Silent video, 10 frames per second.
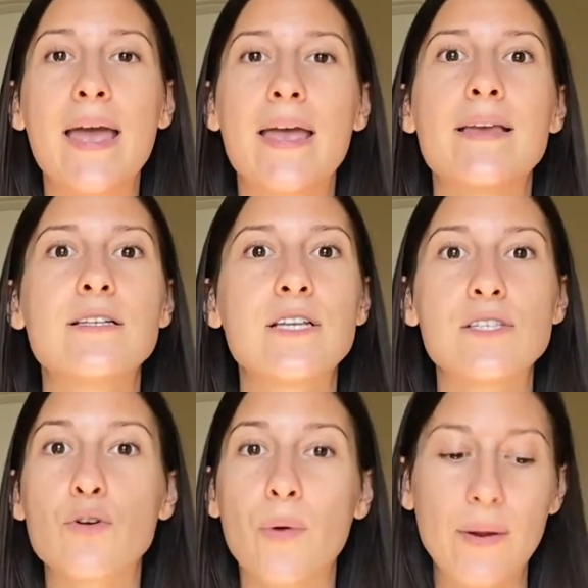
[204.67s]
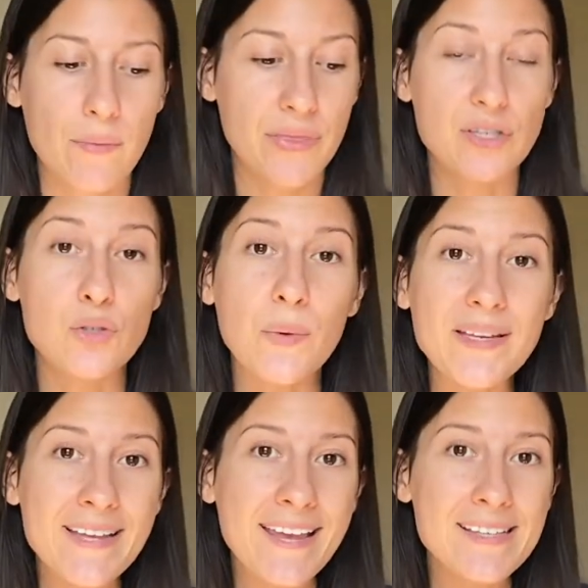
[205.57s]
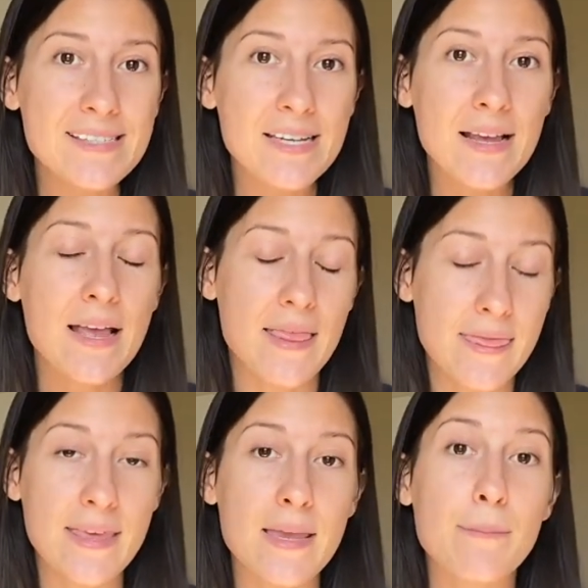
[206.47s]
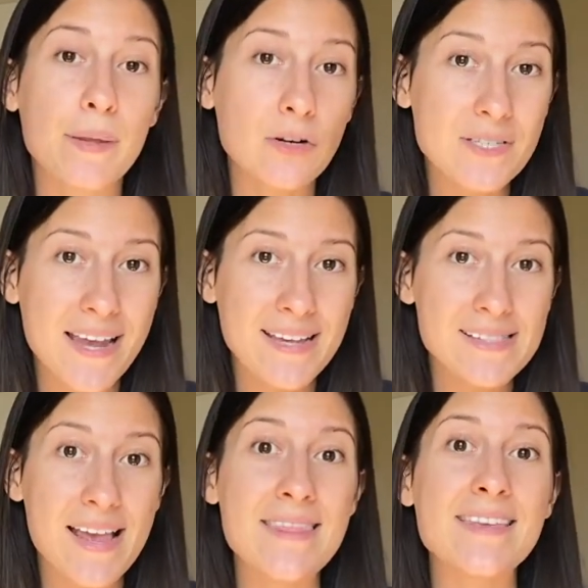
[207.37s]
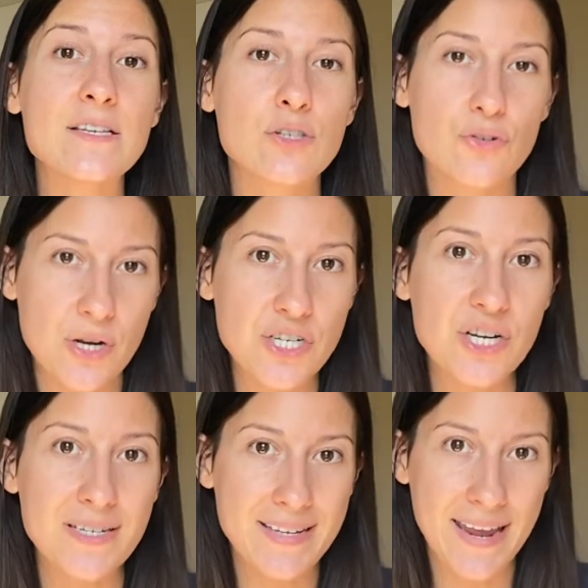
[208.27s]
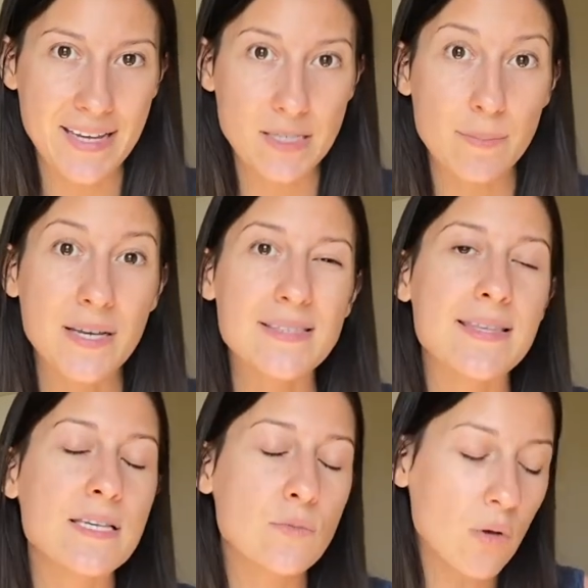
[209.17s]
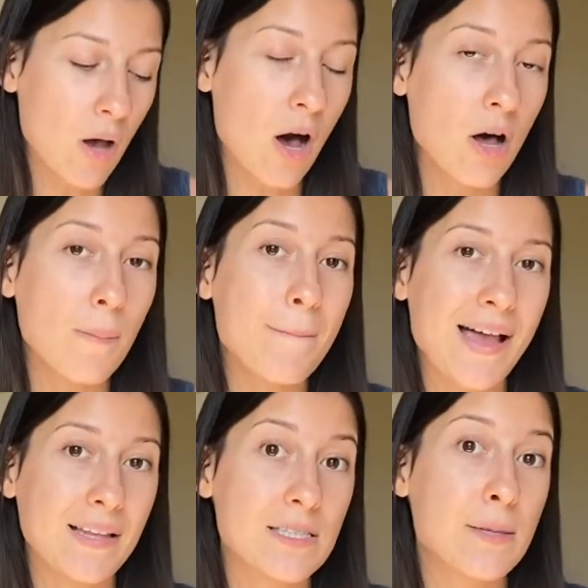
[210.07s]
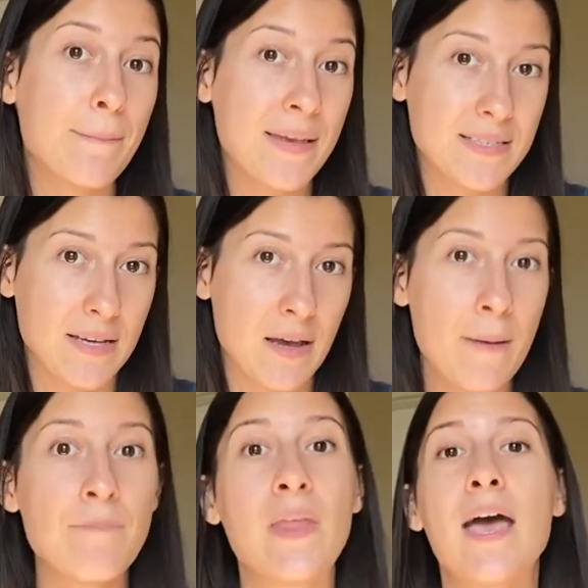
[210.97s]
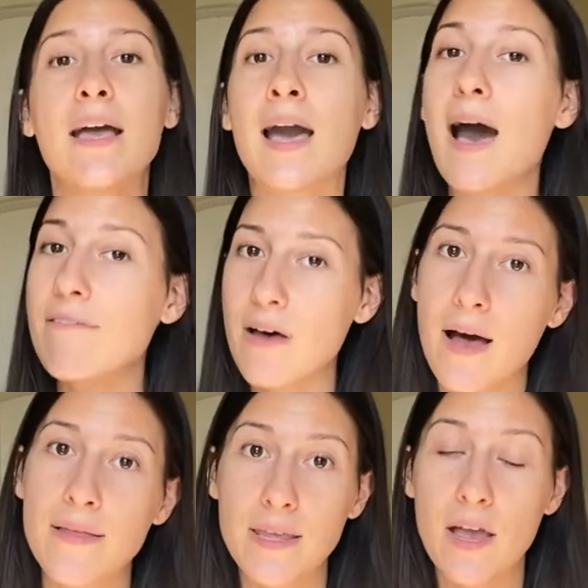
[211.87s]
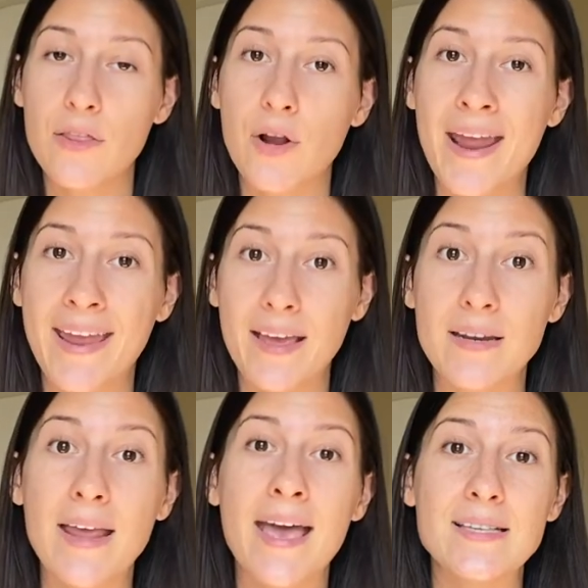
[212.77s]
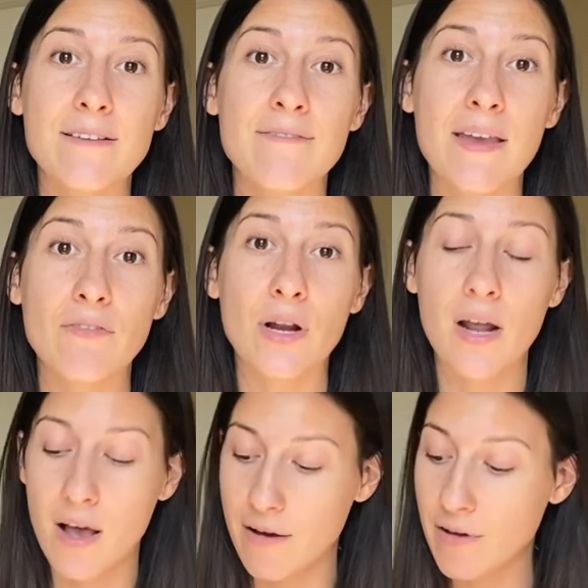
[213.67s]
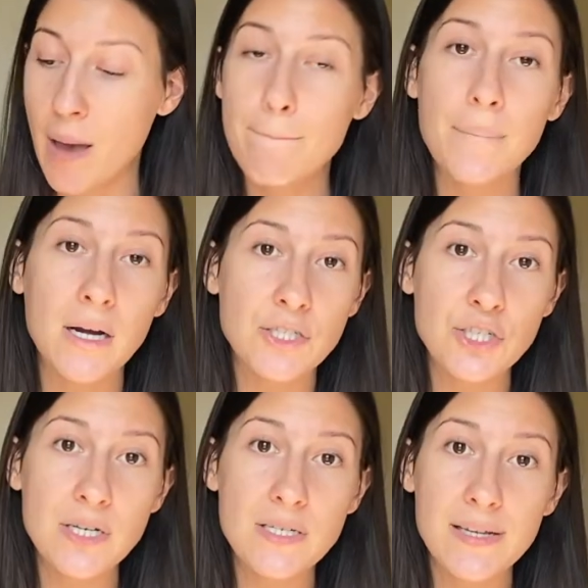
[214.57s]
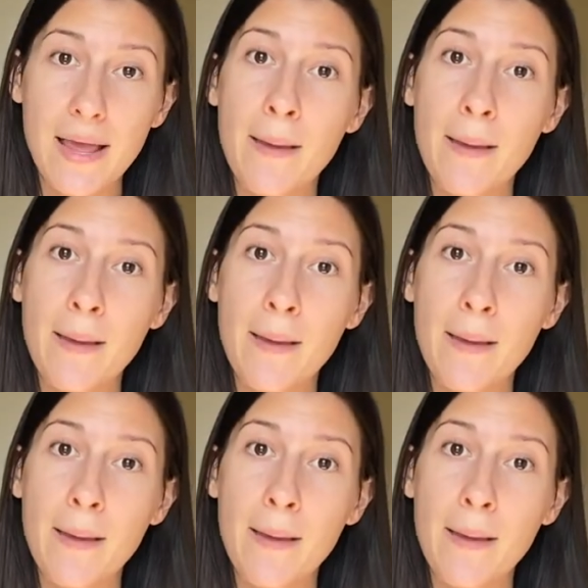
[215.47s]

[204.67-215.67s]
it does great with the sweet taste, the bitter taste, and the astringent taste because these will all balance pitta. Kapha, on the other hand, has a favorite of pungent,